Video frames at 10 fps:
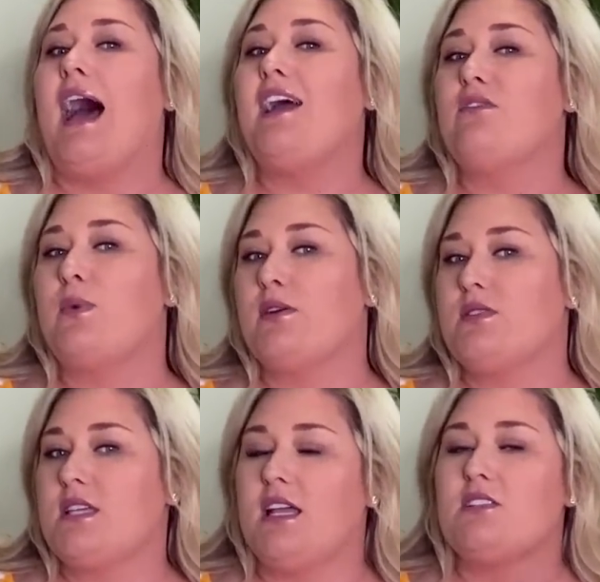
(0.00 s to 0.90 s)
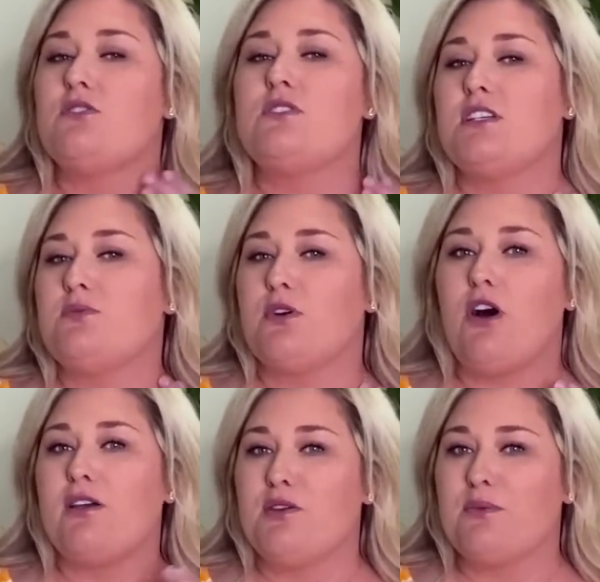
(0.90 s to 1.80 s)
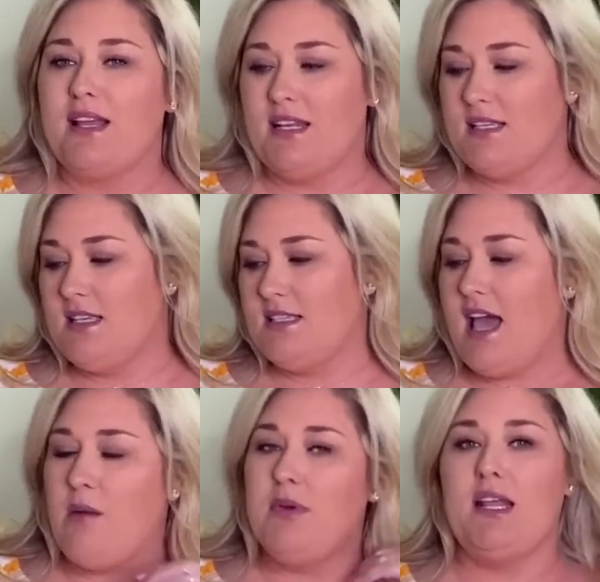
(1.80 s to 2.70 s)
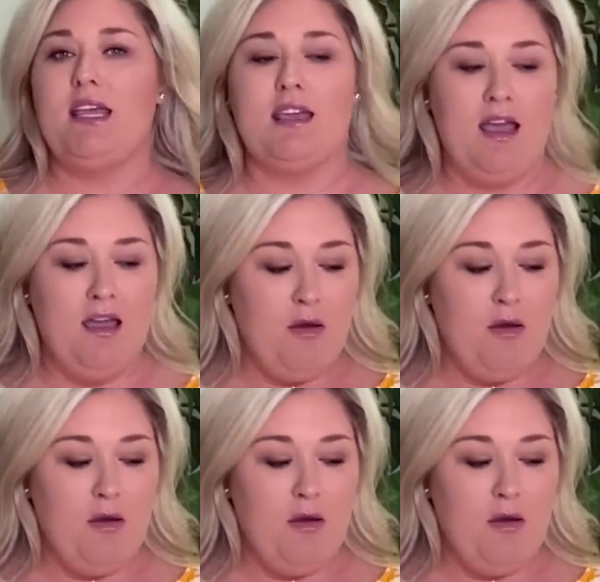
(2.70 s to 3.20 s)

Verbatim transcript: I have weird skin, so disregard the redness that's happening.